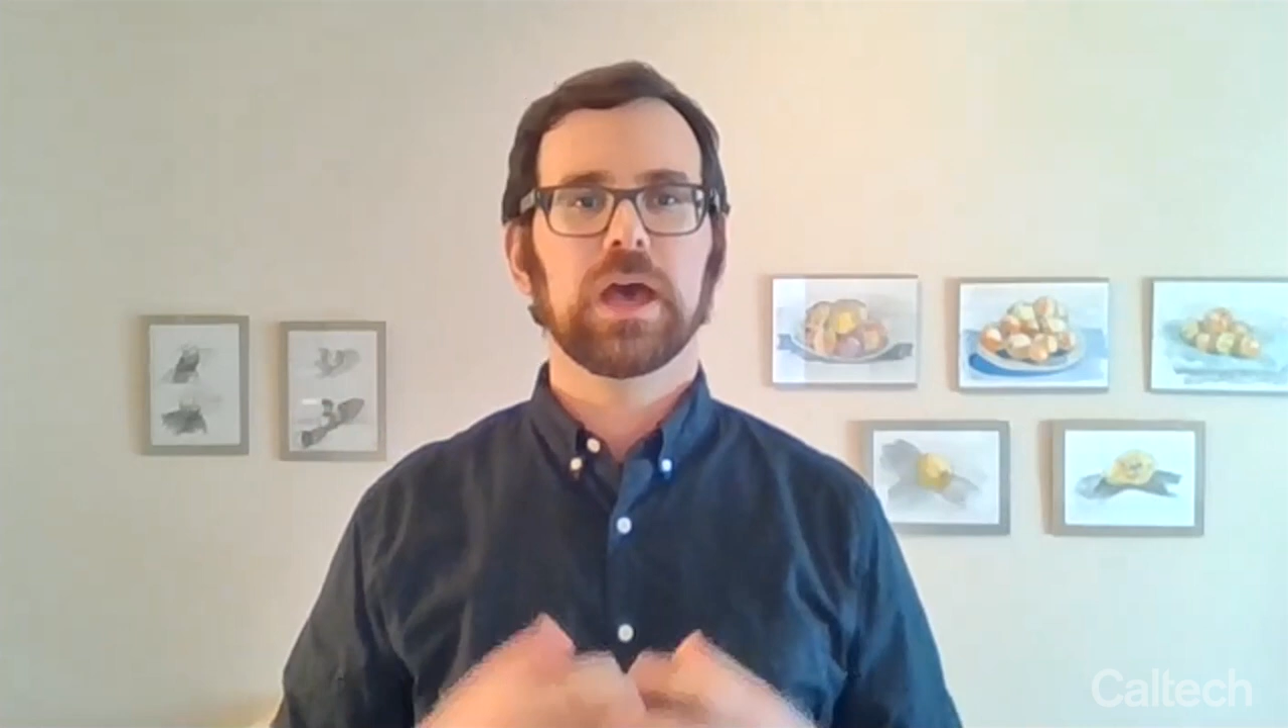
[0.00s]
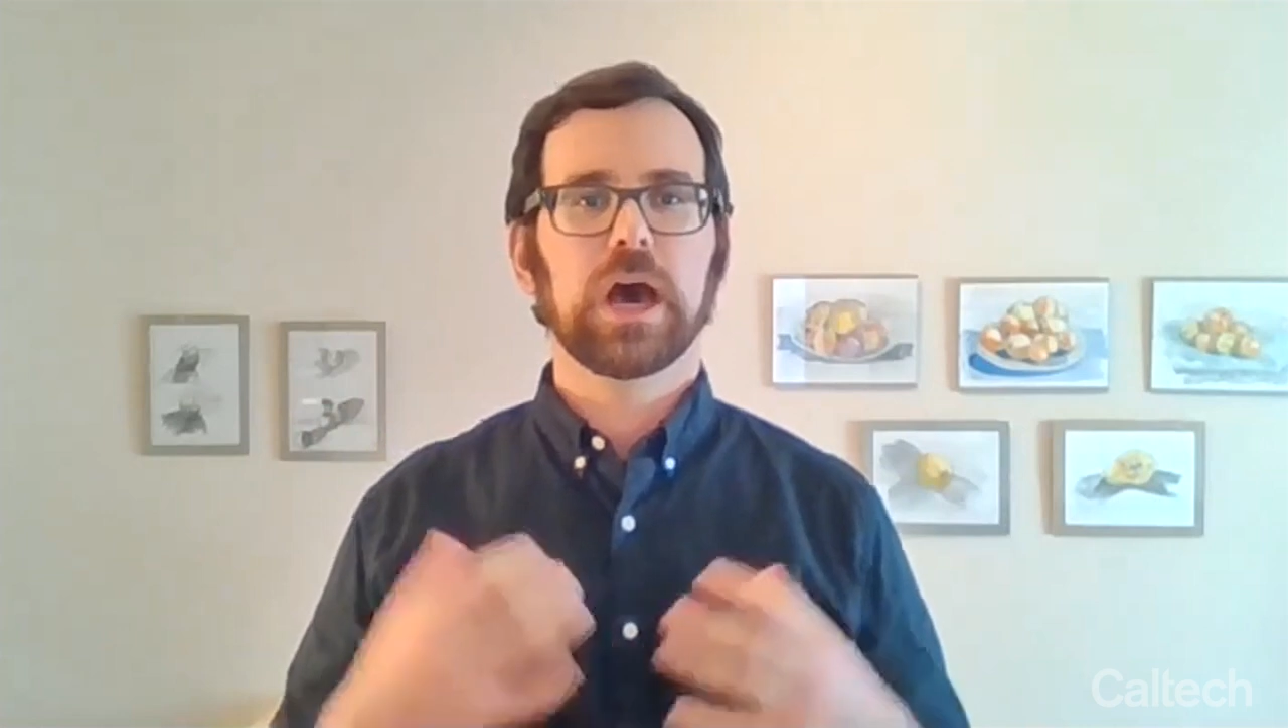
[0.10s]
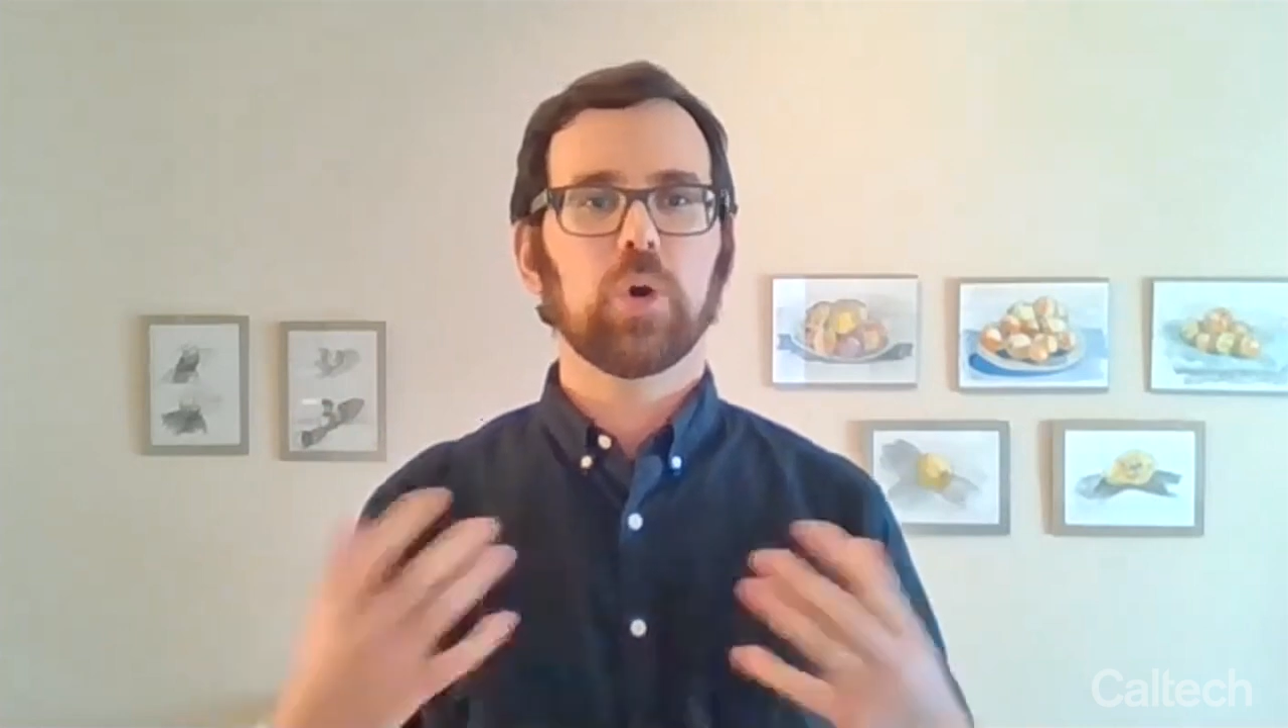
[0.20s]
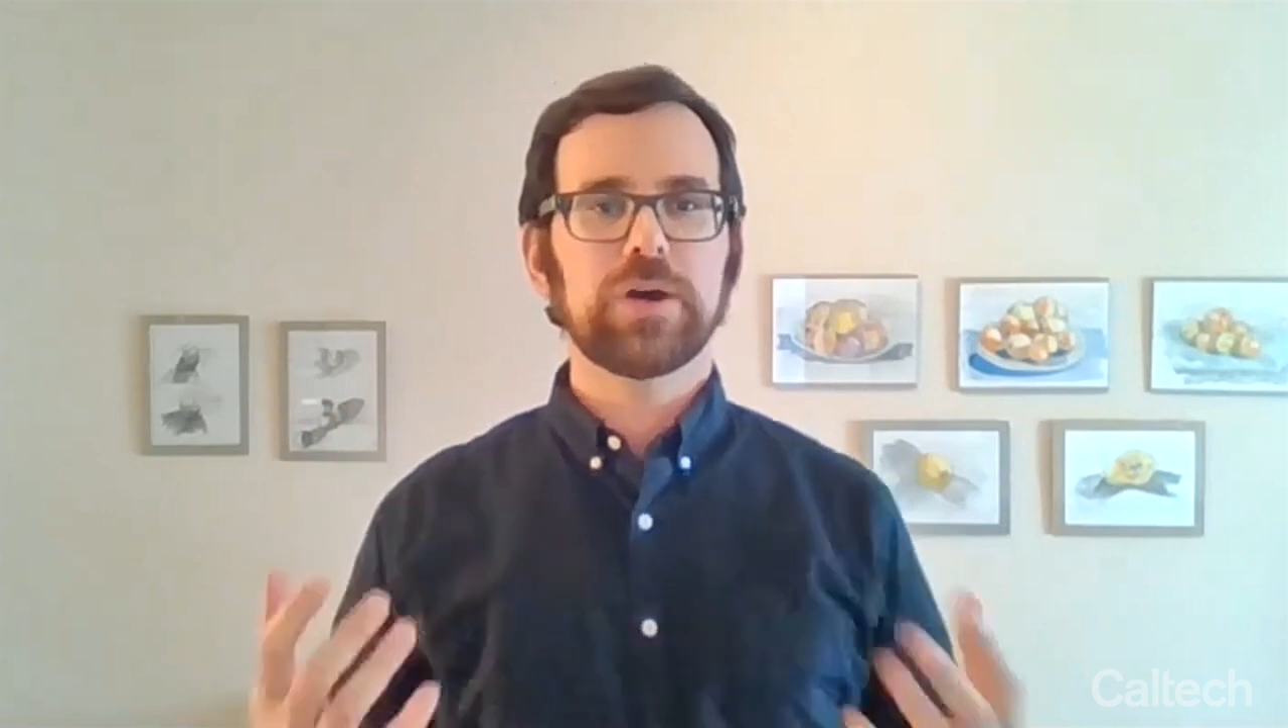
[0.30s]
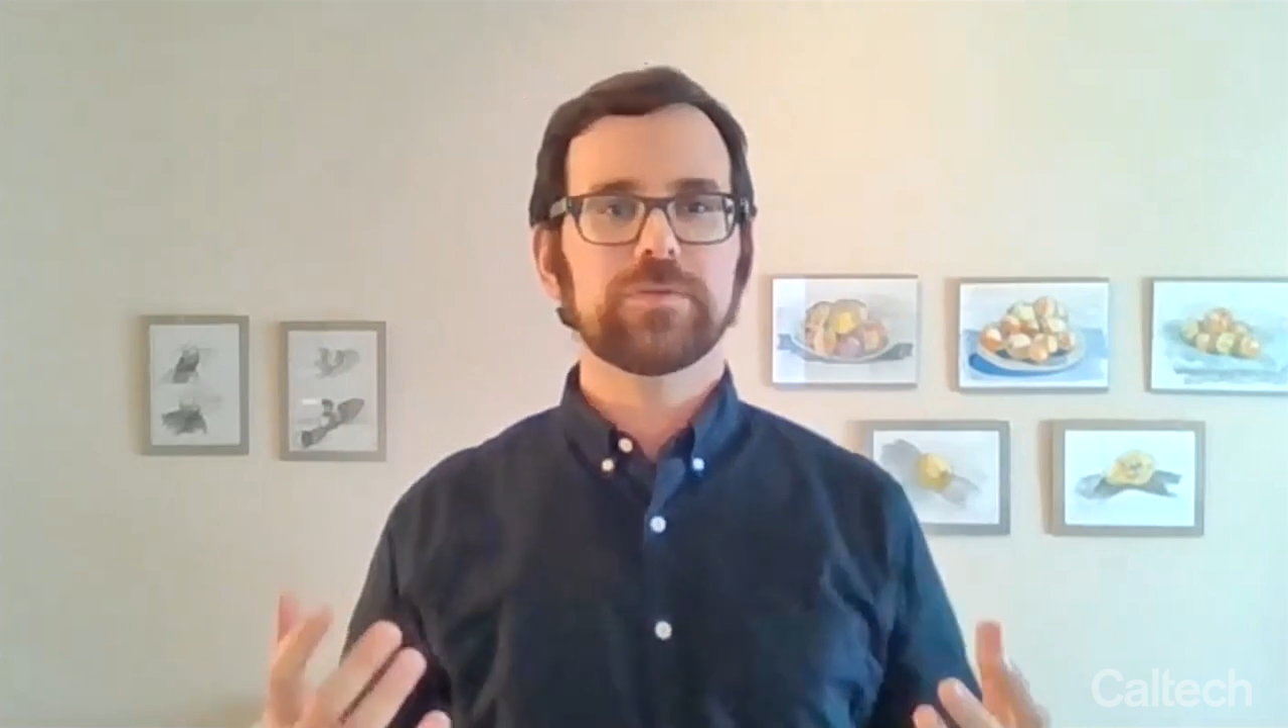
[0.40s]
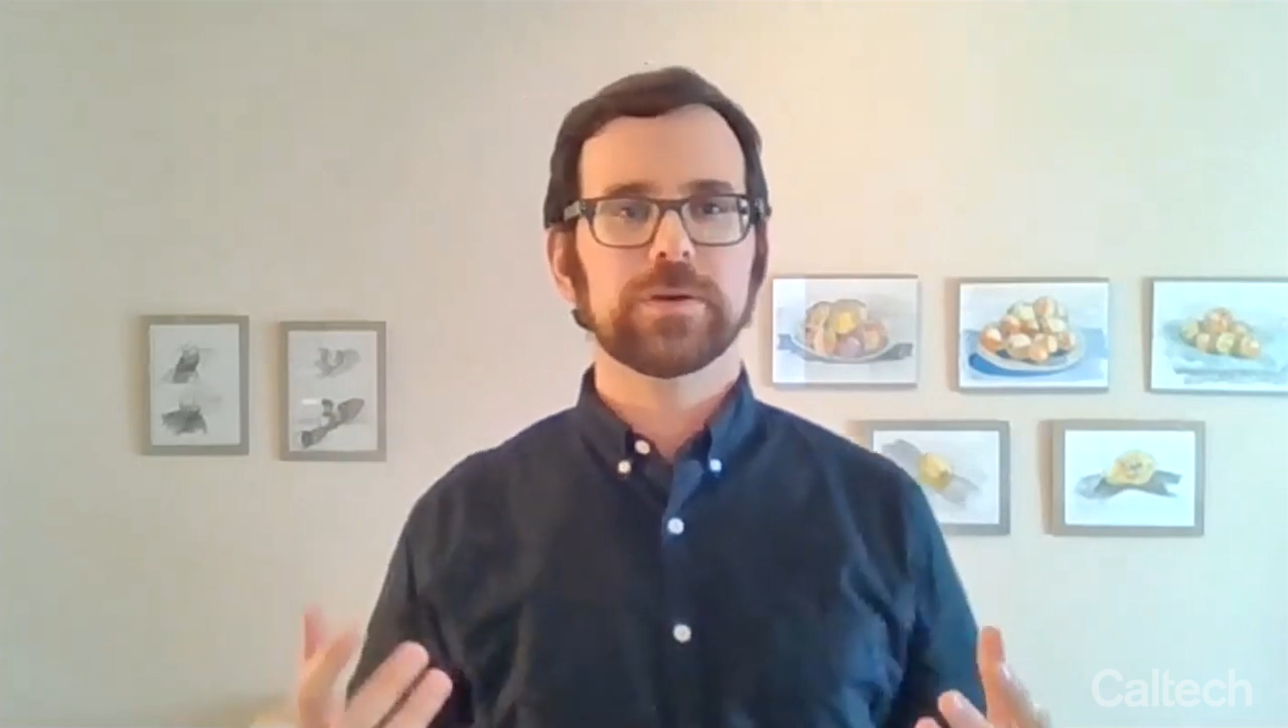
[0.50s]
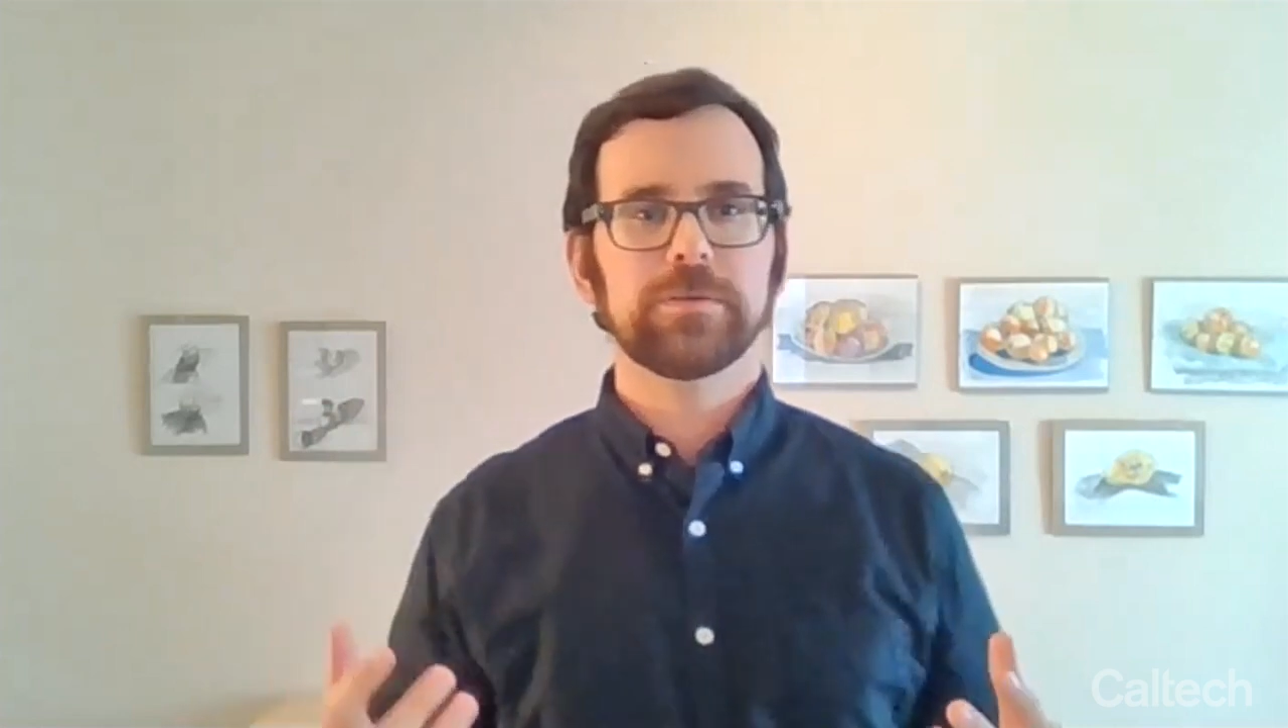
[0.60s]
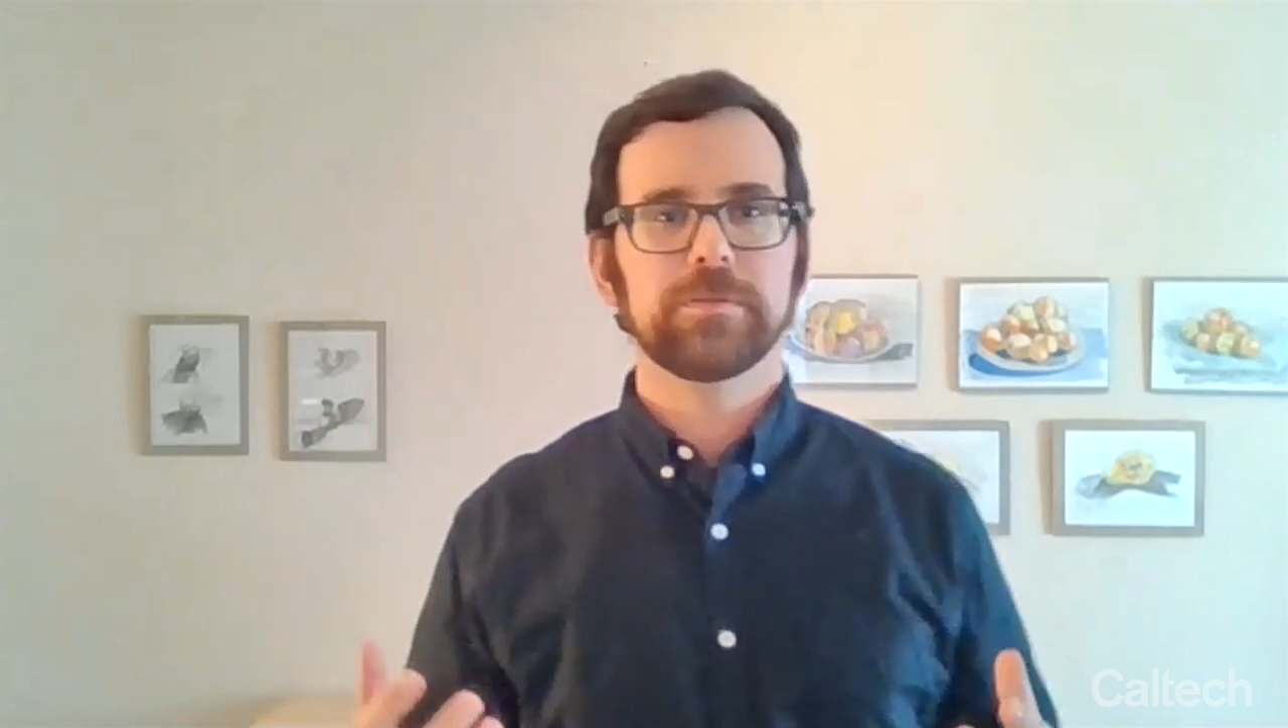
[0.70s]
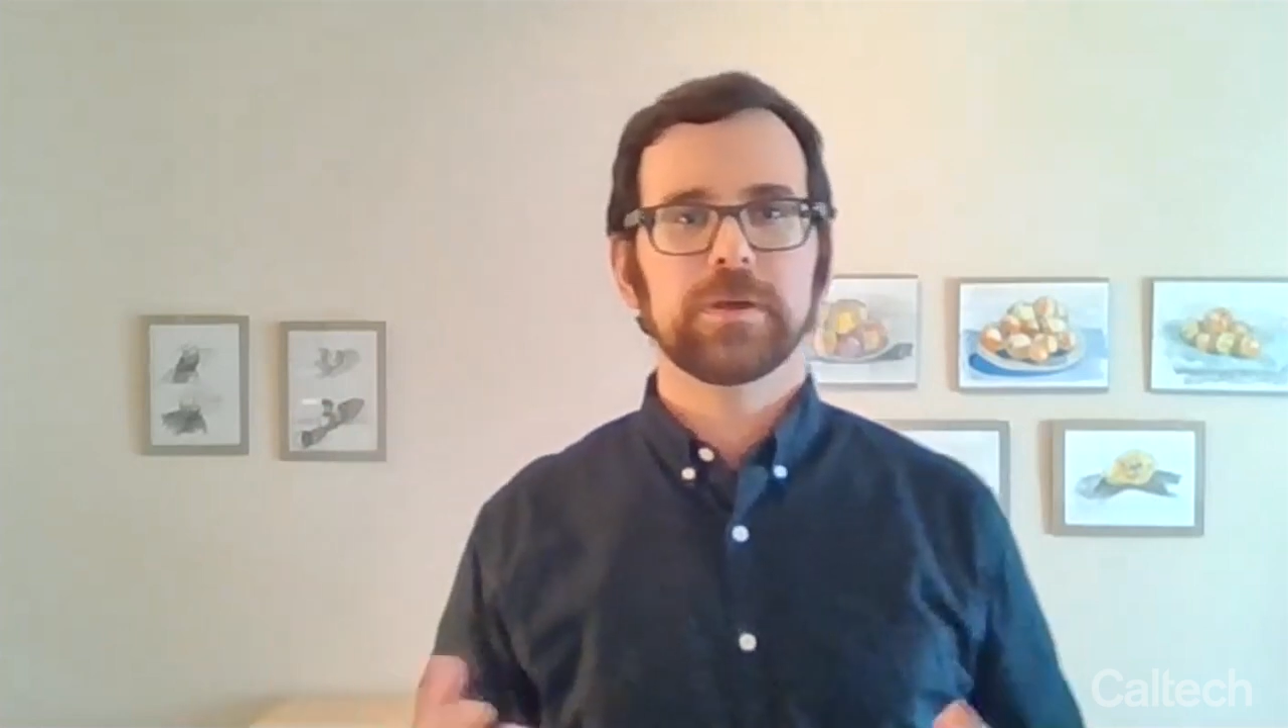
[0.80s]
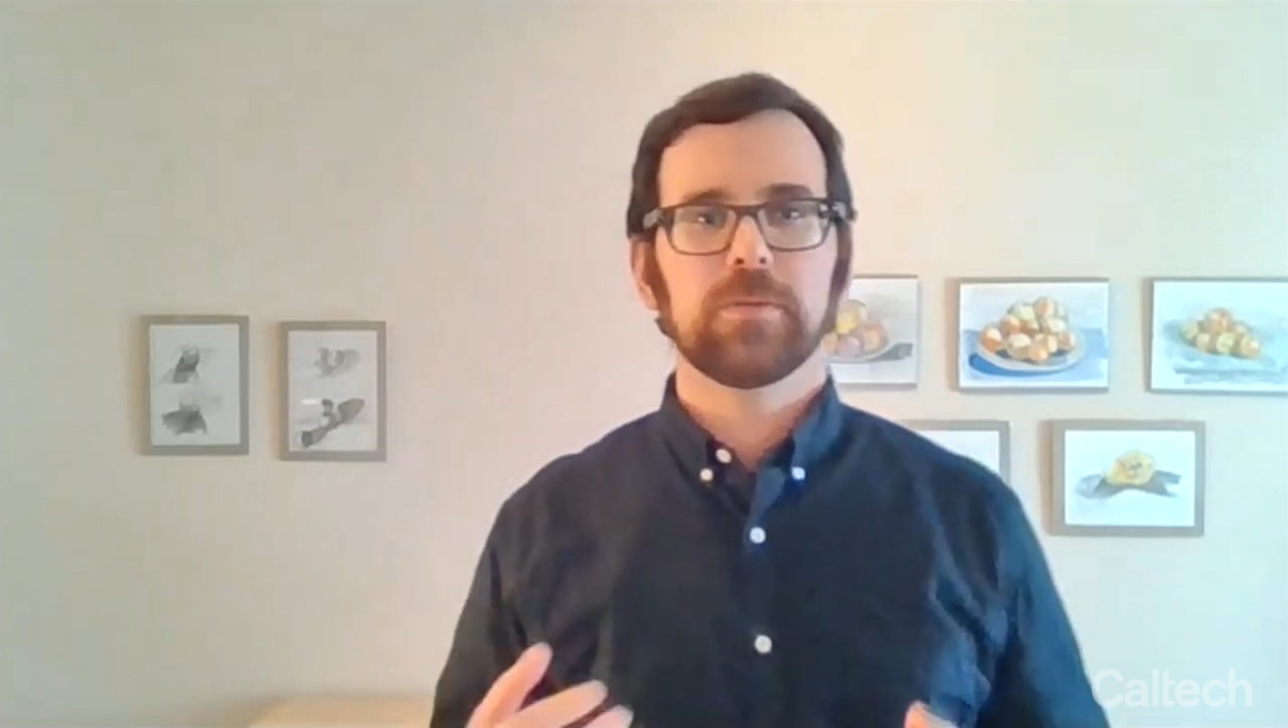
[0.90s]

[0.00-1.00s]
However,